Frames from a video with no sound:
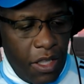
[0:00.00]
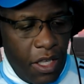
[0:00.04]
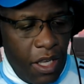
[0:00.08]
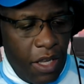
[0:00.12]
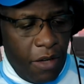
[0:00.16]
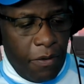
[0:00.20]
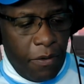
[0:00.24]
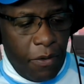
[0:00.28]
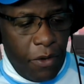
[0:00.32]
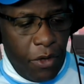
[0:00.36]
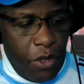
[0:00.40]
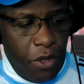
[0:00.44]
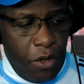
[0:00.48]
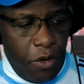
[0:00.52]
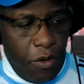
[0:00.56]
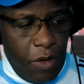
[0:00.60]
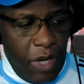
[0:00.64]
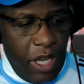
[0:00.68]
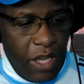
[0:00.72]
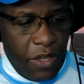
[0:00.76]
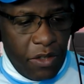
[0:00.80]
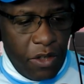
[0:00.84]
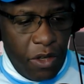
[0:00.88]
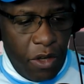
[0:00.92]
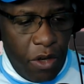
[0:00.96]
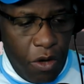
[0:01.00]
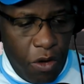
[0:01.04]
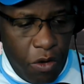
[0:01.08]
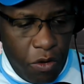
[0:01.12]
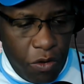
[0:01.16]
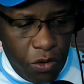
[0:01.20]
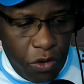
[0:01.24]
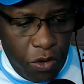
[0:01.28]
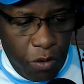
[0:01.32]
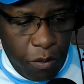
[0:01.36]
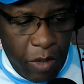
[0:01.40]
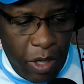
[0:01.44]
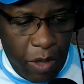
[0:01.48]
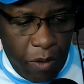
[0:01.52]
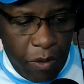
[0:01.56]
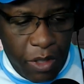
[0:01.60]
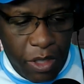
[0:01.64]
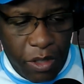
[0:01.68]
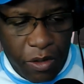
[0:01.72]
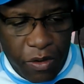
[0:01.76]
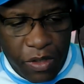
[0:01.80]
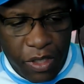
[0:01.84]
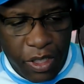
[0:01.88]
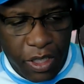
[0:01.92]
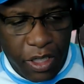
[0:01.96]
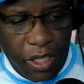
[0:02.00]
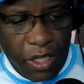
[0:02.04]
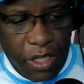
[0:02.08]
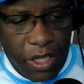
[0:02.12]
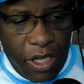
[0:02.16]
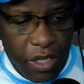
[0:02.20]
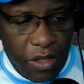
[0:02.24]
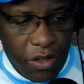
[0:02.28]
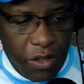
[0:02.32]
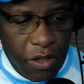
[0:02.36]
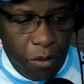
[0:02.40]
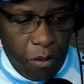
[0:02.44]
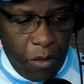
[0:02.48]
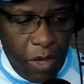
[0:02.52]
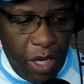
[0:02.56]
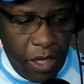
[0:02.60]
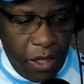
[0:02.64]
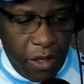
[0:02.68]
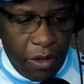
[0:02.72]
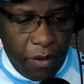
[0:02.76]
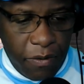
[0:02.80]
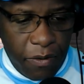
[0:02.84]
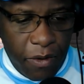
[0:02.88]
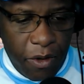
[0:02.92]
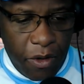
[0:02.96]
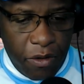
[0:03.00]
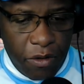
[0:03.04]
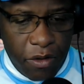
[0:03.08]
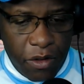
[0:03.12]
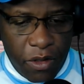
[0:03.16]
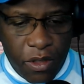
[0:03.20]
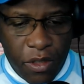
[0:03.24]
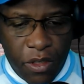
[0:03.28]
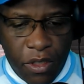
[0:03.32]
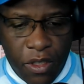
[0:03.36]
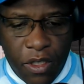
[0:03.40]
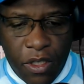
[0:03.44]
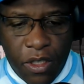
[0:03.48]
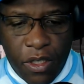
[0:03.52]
And then for you as the host, you might want to use a condenser microphone